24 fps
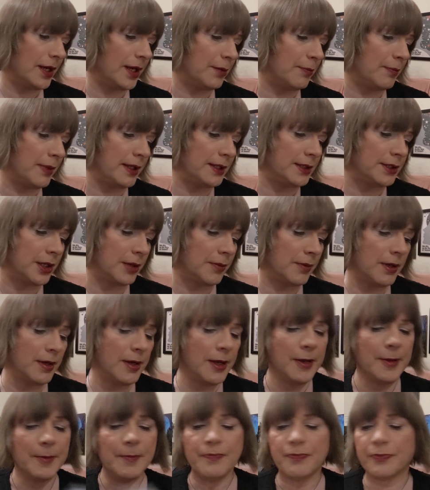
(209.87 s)
Glad I picked it up.
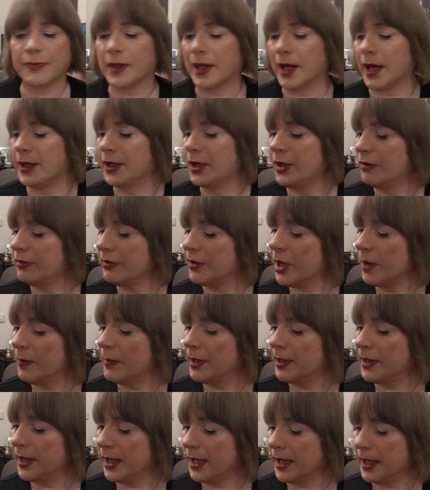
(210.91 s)
And another
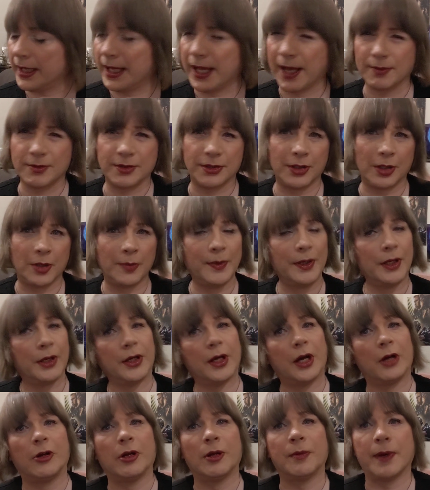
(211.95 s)
comic that I kept on umming
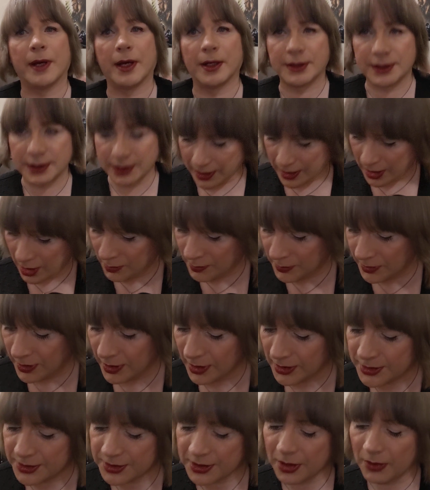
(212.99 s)
and ahhing about, and I ummed and
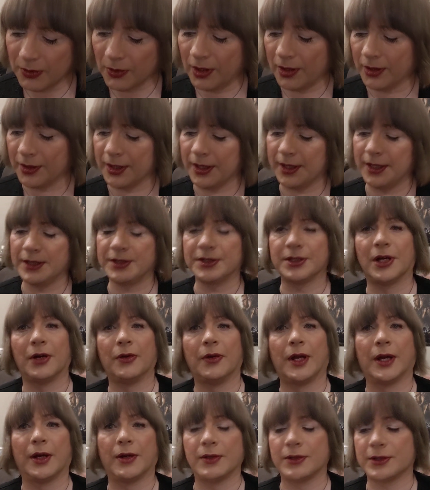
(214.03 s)
ahed so long that it
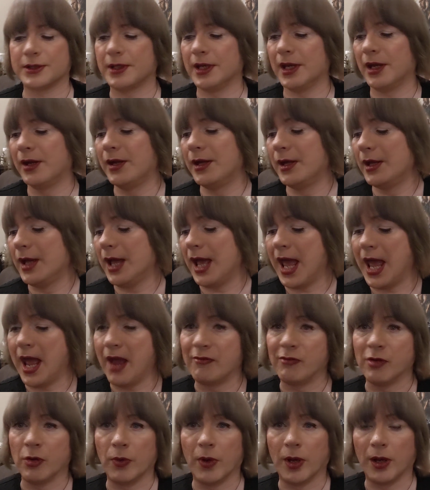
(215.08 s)
sold out
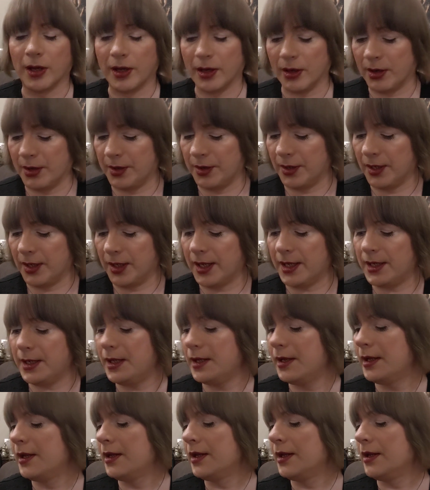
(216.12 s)
everywhere online.
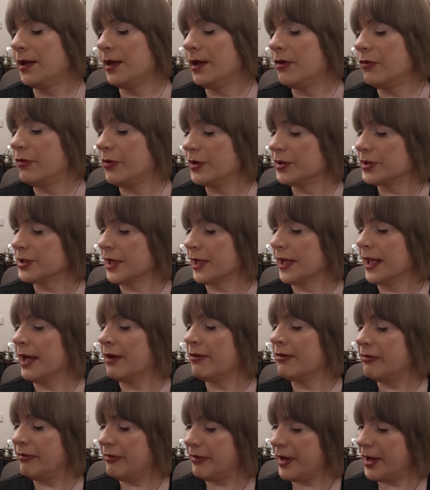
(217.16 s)
Fortunately, I
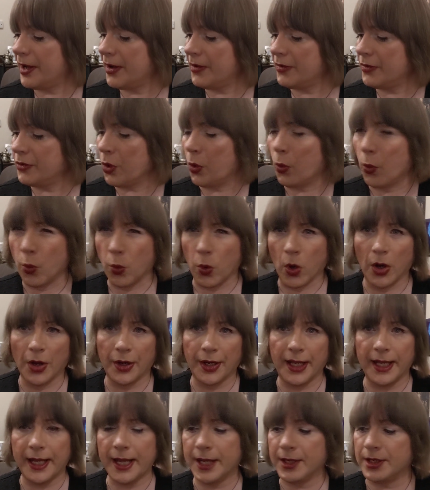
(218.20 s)
found
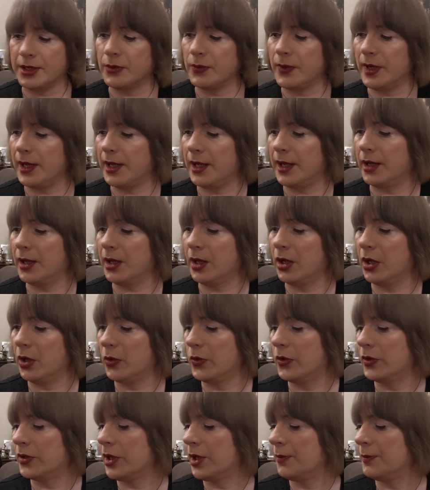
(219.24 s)
one hidden away at a
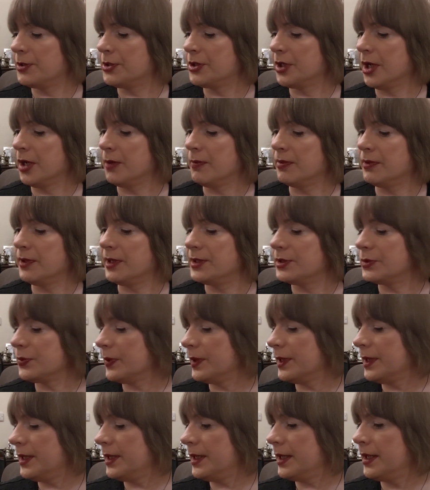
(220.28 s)
local comic shop this
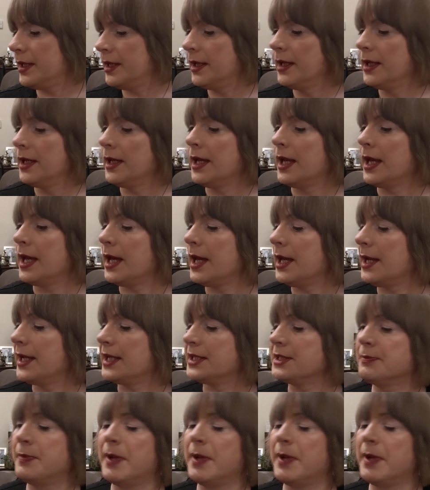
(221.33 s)
week, and that's